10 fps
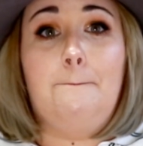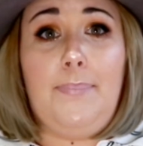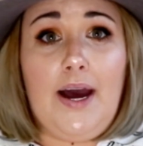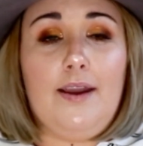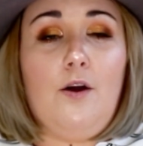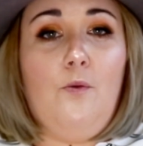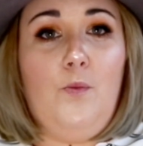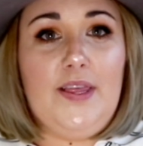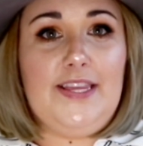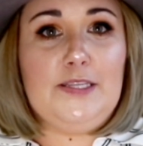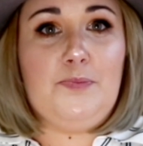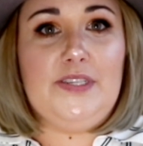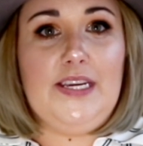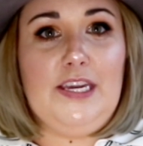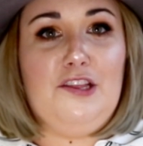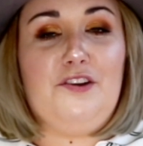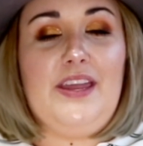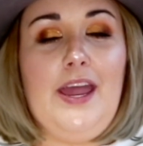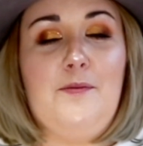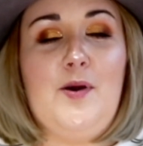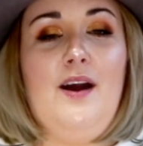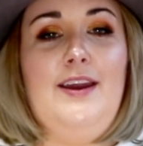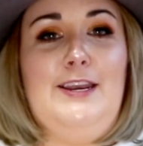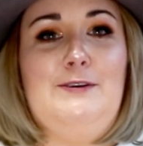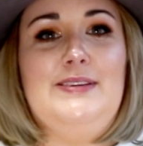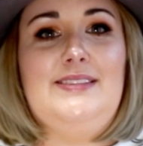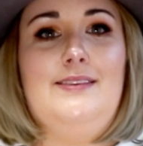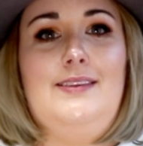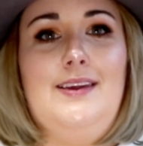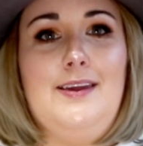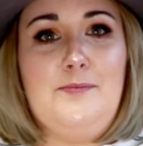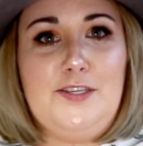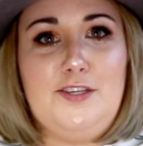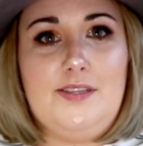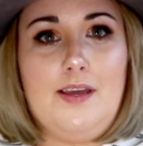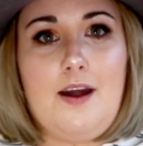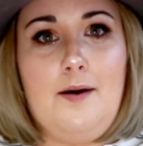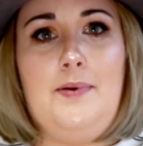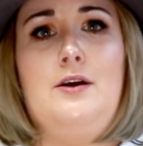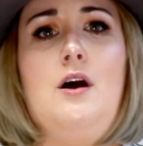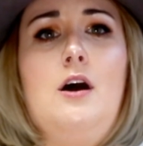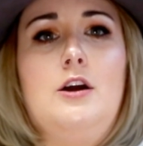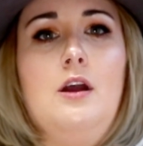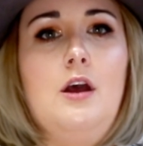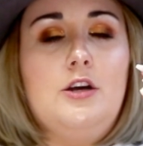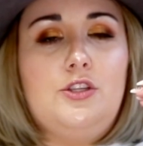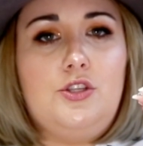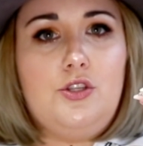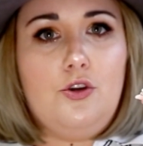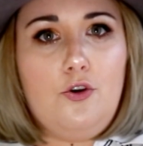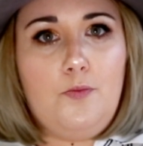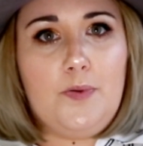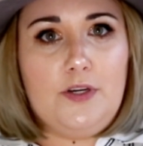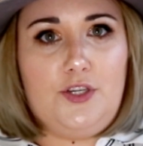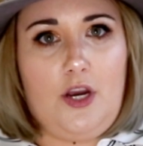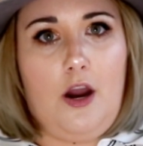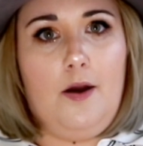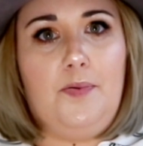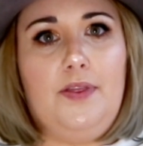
But with this particular camera, I noticed that the images that come out are super sharp.